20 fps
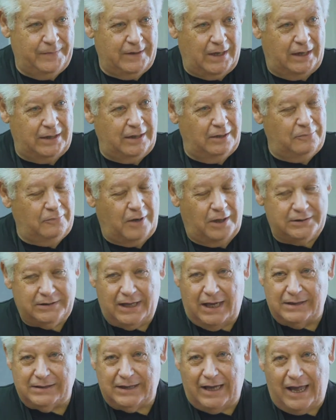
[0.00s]
I didn't want
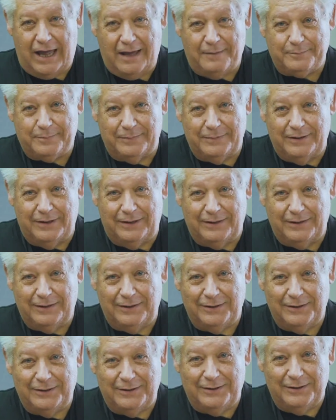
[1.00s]
that to happen.
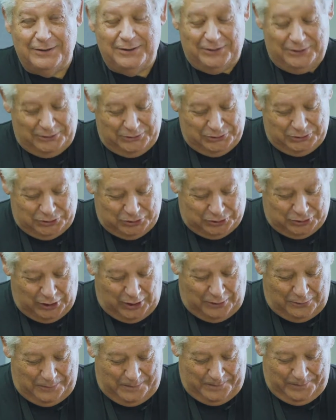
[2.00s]

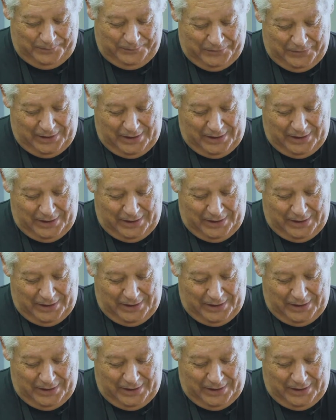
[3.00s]
So,